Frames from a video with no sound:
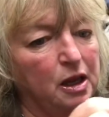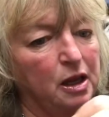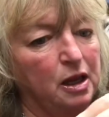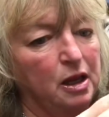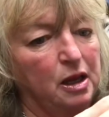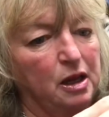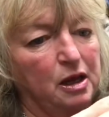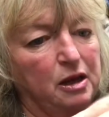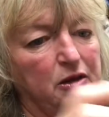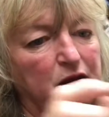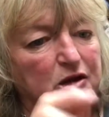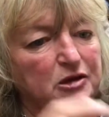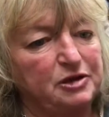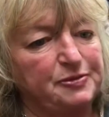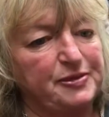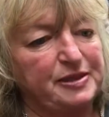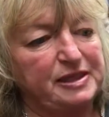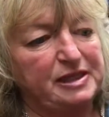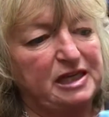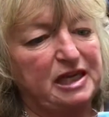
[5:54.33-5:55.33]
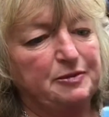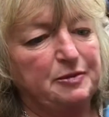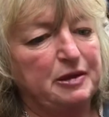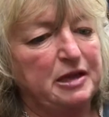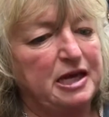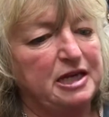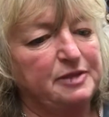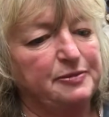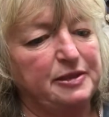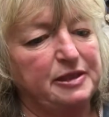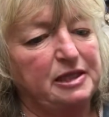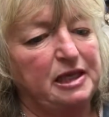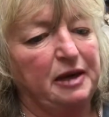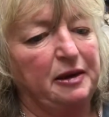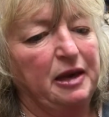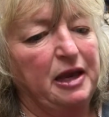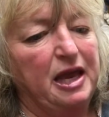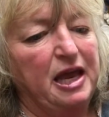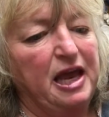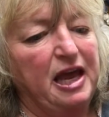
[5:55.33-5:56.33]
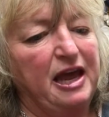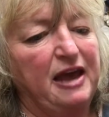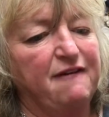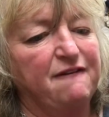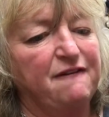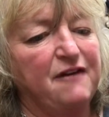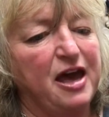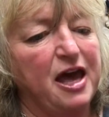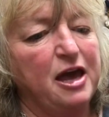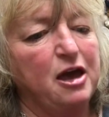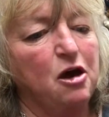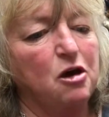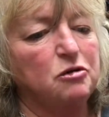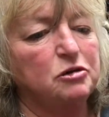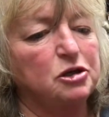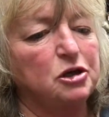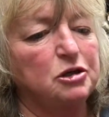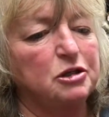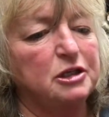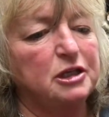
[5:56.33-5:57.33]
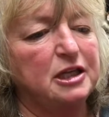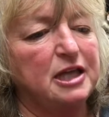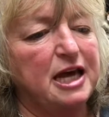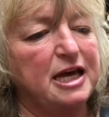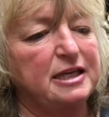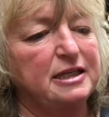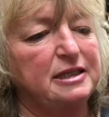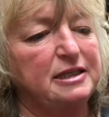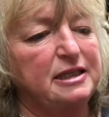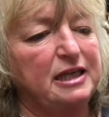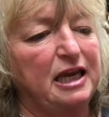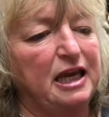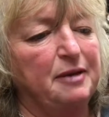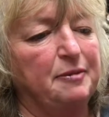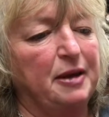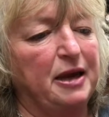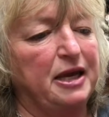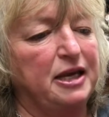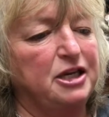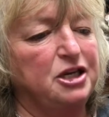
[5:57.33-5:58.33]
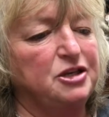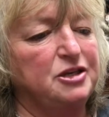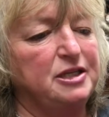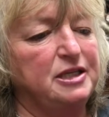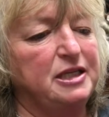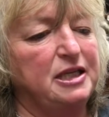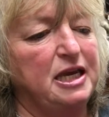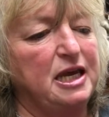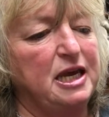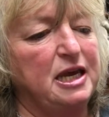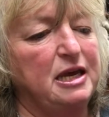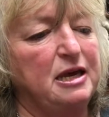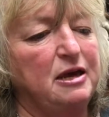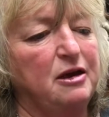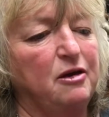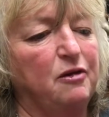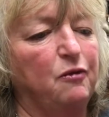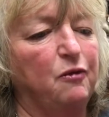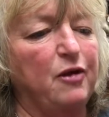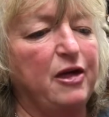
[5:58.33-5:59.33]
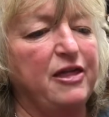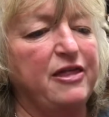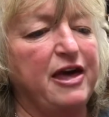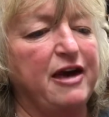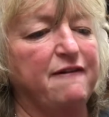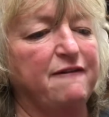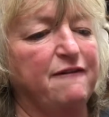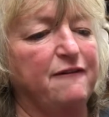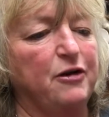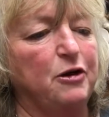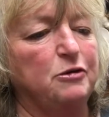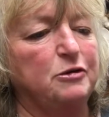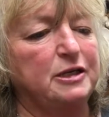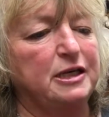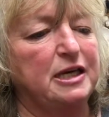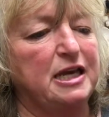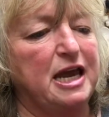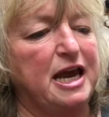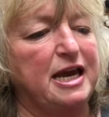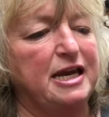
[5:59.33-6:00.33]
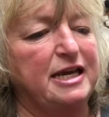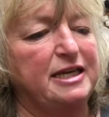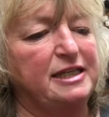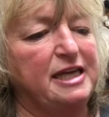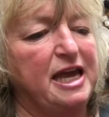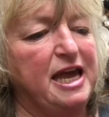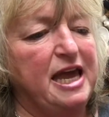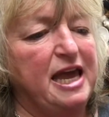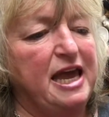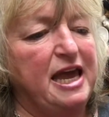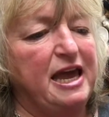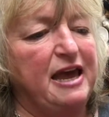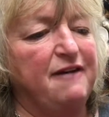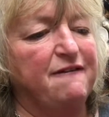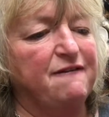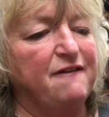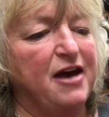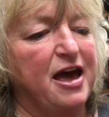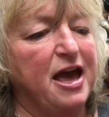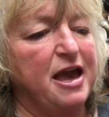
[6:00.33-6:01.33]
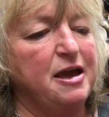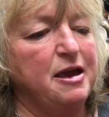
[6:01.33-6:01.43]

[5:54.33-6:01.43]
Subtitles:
and there's my seam, and there's my seam. If I hold on to that seam, and you see where that folded line is, if I